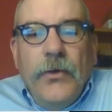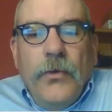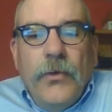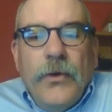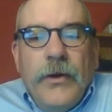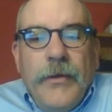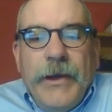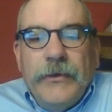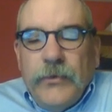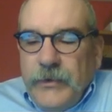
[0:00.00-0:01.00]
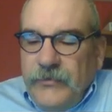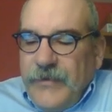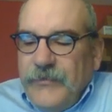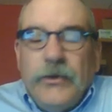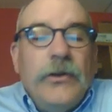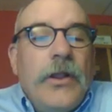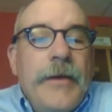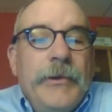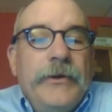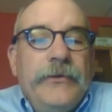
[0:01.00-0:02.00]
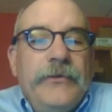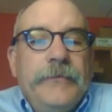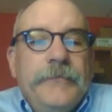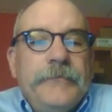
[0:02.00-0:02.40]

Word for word: or about 27 kilometers.